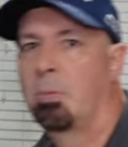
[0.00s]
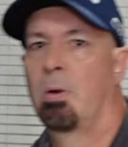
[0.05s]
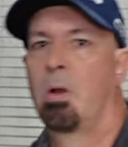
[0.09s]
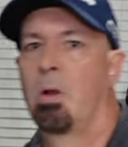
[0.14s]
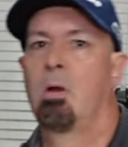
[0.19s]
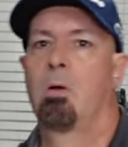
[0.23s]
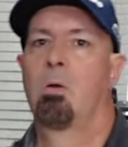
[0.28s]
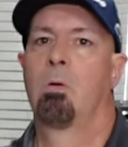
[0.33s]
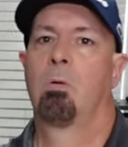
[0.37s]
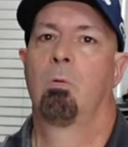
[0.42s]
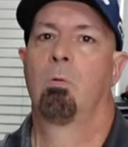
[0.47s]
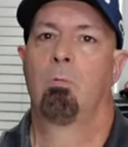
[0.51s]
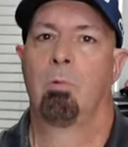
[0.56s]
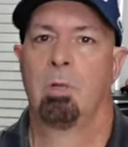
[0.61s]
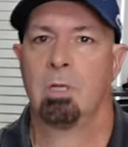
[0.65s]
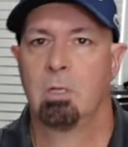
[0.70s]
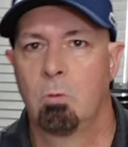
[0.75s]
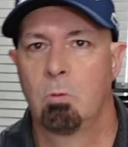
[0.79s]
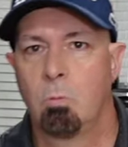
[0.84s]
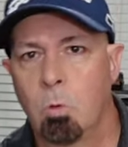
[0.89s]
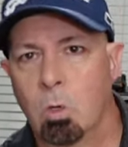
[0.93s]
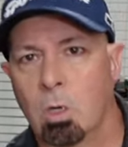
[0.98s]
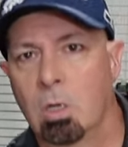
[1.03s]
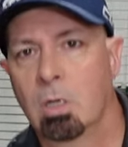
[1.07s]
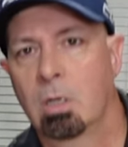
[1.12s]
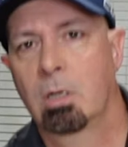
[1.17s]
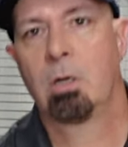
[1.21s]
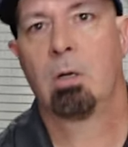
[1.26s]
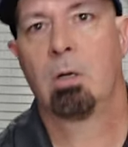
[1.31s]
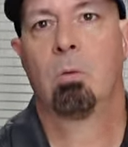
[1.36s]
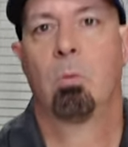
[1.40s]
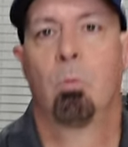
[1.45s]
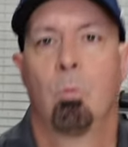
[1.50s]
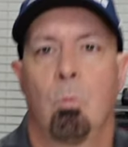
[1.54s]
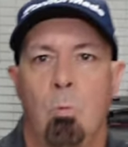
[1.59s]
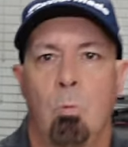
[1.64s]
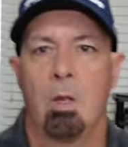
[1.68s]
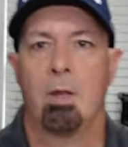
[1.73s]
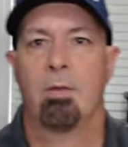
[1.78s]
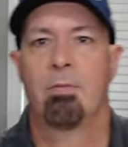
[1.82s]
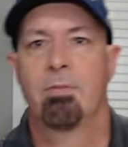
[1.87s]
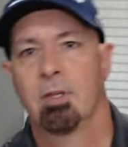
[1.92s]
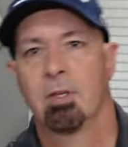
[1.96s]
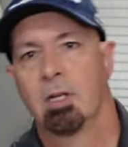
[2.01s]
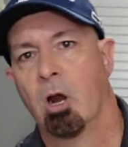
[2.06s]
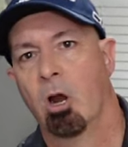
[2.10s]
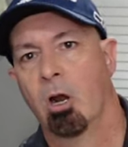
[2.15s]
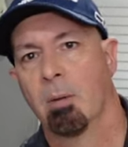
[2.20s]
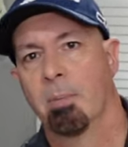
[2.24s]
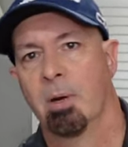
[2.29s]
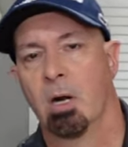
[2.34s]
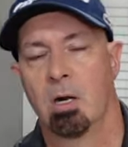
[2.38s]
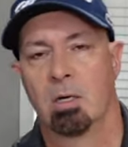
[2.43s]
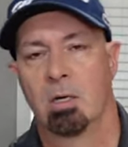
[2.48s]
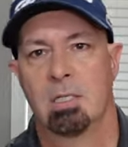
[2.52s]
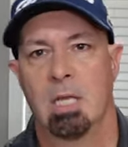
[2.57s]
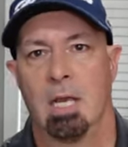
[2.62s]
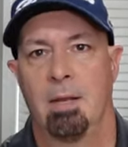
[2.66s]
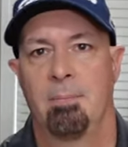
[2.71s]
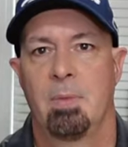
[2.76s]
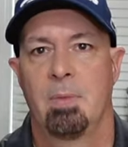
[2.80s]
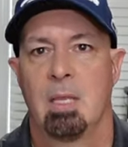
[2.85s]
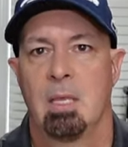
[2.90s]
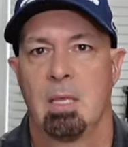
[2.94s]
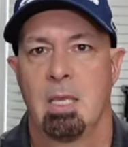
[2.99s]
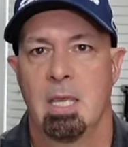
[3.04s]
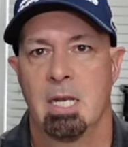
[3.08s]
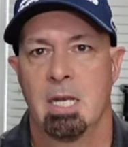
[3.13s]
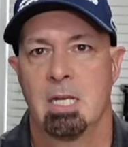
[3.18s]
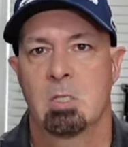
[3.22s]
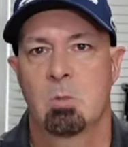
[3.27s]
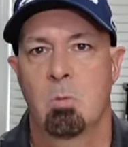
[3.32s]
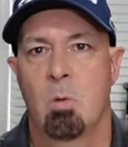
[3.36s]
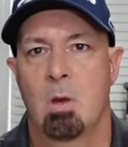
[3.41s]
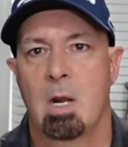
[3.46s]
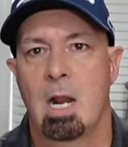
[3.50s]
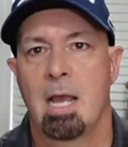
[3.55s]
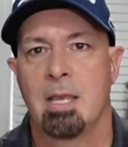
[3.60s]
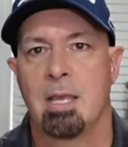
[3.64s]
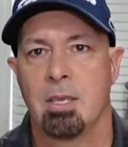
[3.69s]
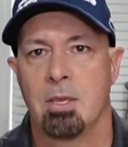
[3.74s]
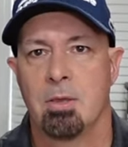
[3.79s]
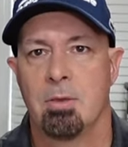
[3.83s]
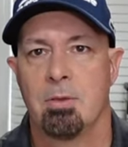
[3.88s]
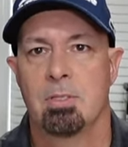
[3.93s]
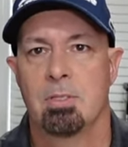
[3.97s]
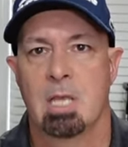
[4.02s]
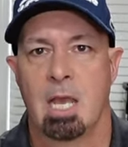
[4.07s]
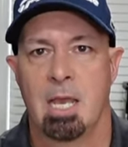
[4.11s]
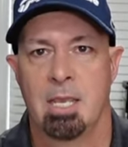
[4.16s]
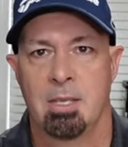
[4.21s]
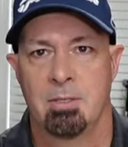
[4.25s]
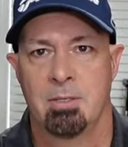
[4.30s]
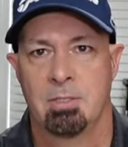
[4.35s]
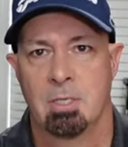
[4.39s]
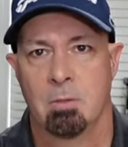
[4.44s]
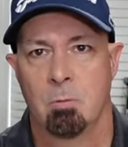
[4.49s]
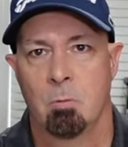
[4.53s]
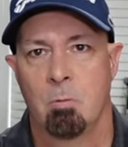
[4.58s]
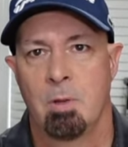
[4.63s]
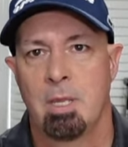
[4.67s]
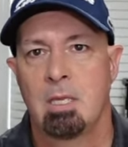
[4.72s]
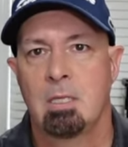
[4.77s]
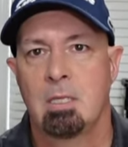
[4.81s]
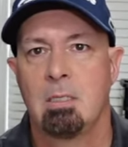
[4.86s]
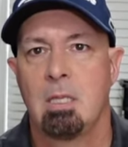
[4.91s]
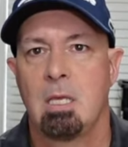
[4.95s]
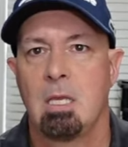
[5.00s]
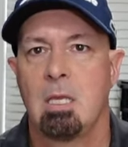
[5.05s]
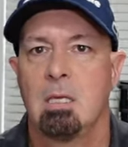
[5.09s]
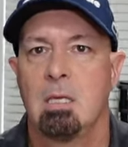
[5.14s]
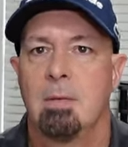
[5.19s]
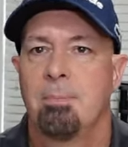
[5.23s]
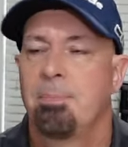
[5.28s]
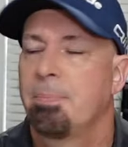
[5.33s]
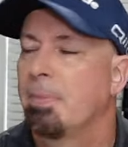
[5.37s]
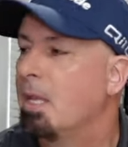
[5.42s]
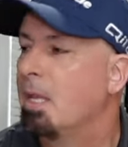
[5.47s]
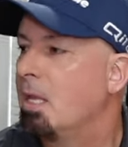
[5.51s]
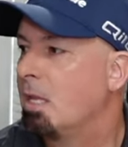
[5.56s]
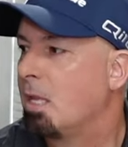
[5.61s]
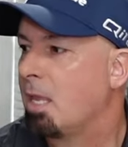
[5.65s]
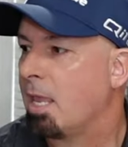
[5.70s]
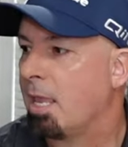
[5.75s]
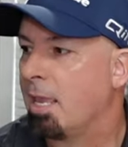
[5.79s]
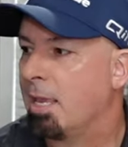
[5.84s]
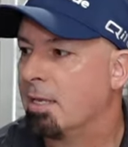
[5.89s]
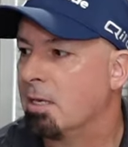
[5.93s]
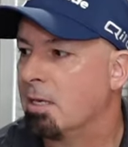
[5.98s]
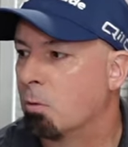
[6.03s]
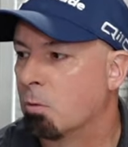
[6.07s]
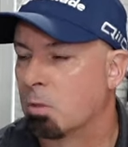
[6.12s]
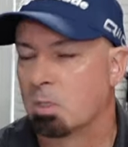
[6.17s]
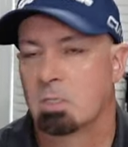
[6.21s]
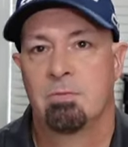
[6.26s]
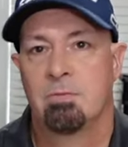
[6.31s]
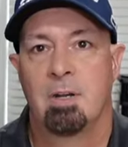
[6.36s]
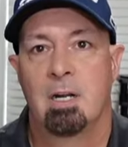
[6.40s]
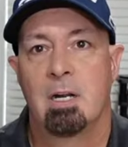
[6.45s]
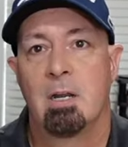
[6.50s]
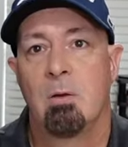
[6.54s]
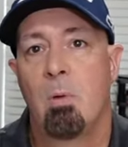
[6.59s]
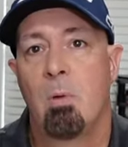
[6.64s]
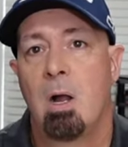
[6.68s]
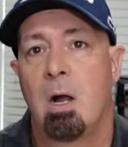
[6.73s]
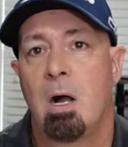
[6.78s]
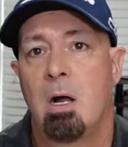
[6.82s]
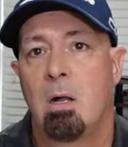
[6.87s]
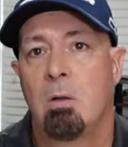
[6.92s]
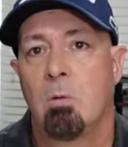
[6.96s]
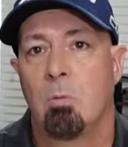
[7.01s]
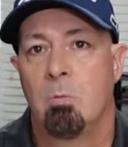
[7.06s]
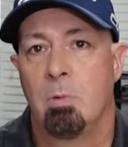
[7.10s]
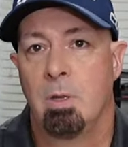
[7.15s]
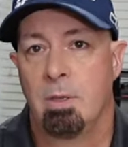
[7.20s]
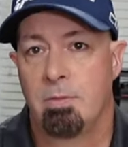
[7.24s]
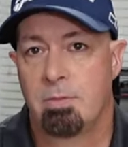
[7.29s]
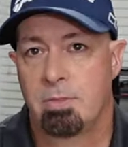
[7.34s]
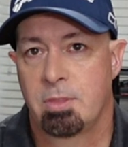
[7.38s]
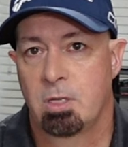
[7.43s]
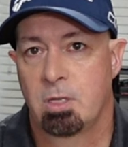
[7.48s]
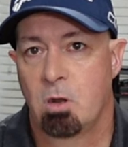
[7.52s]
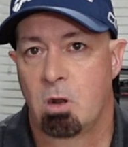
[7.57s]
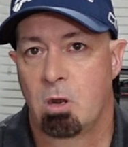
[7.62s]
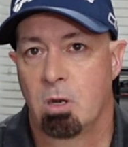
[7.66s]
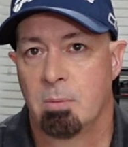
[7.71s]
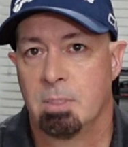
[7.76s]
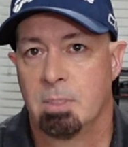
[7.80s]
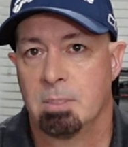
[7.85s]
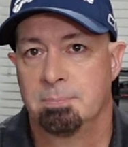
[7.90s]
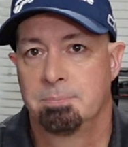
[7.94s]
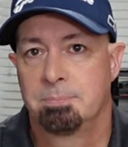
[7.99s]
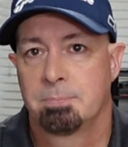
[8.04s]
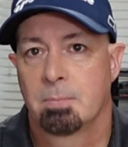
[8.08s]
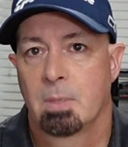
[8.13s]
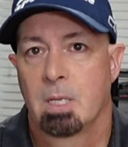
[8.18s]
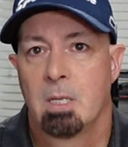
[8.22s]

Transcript: Pro will work with the Garmin R10. It is what I use. I use it weekly, and it works very well with the Garmin.